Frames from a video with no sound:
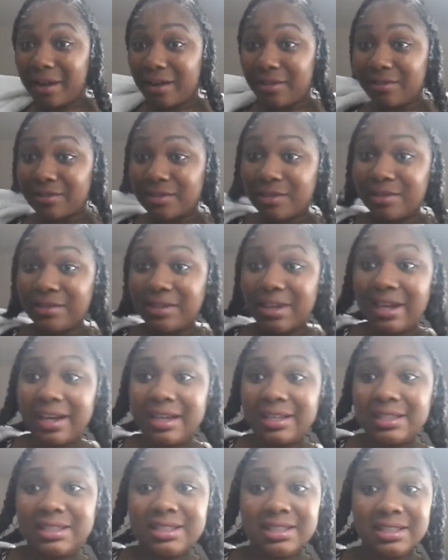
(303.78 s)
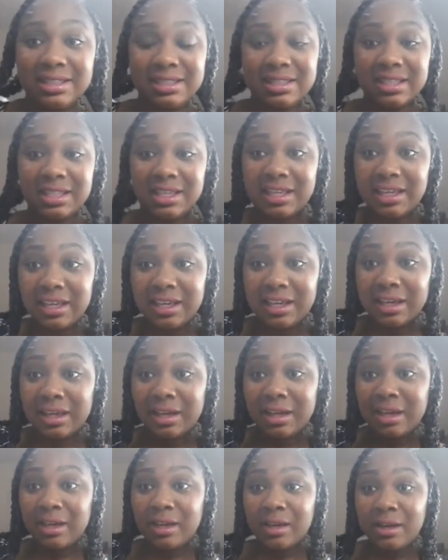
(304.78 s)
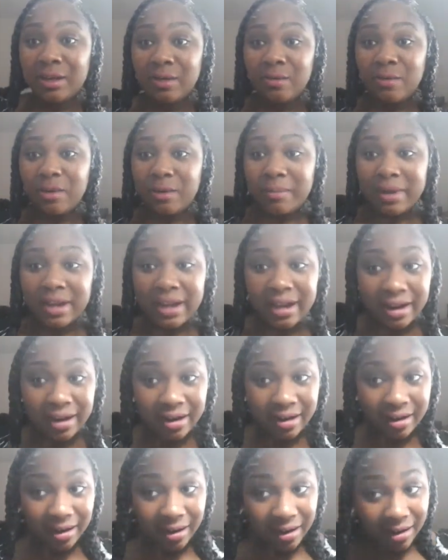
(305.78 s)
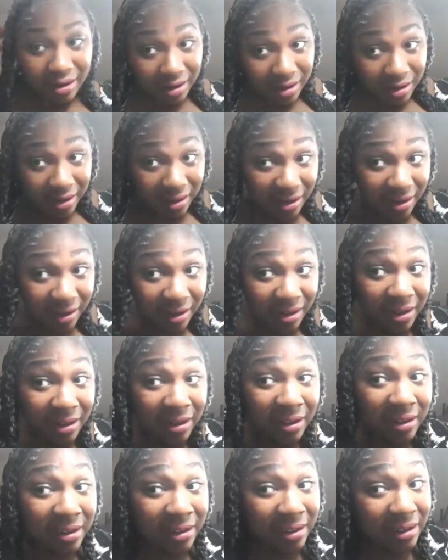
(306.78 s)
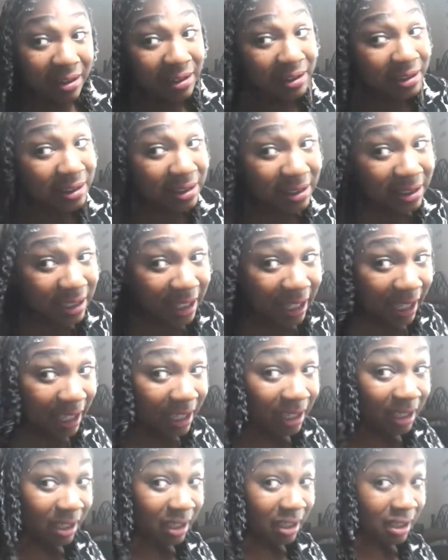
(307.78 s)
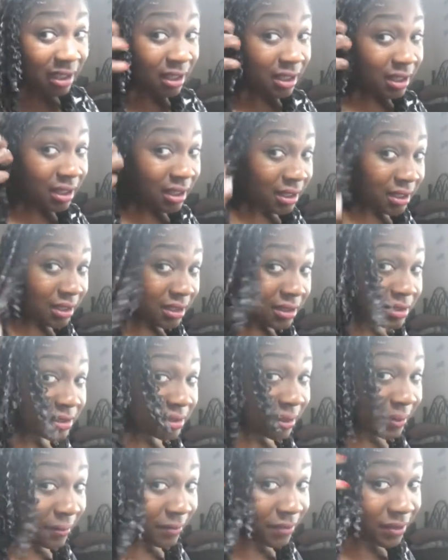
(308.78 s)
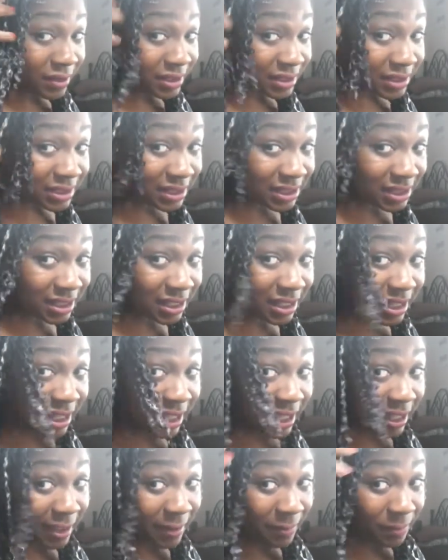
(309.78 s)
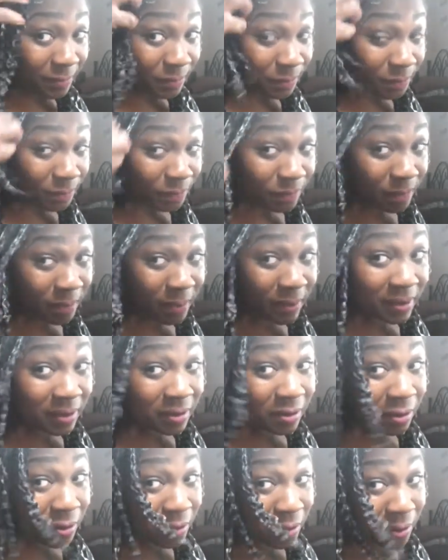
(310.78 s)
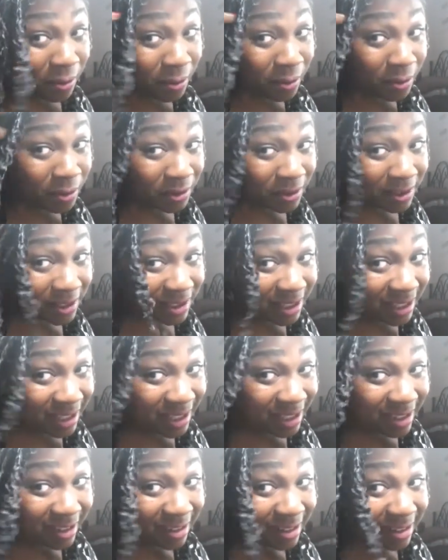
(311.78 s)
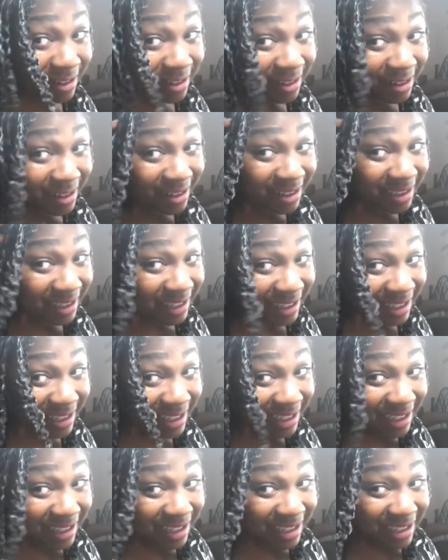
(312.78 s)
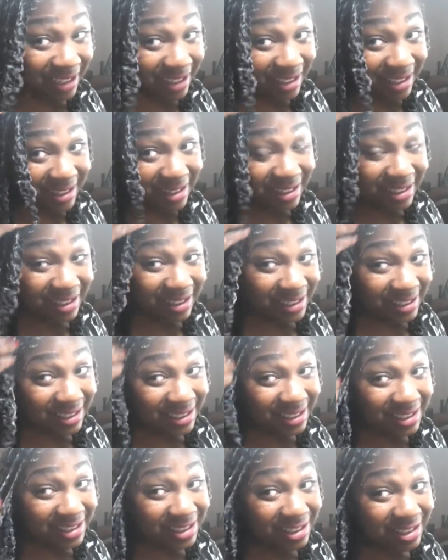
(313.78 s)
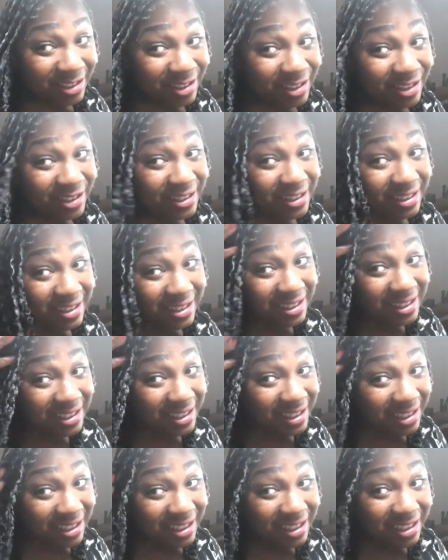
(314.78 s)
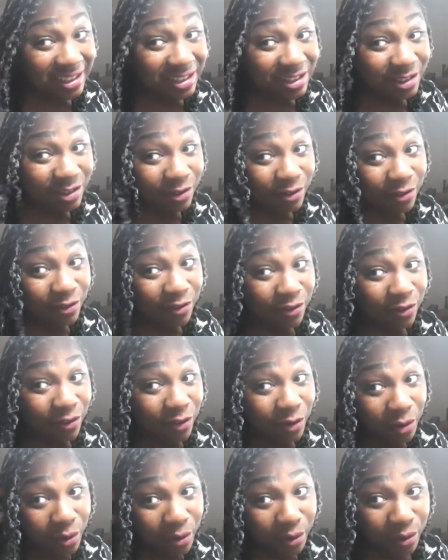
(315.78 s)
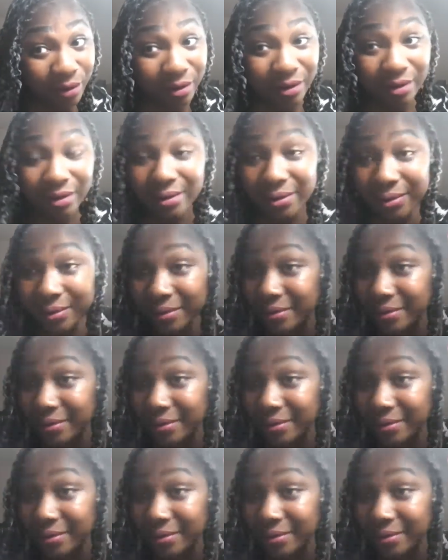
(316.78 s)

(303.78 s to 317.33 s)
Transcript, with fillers: off so you guys can see what my hair looks like. So if you can see that, you can hear the conditioner is full.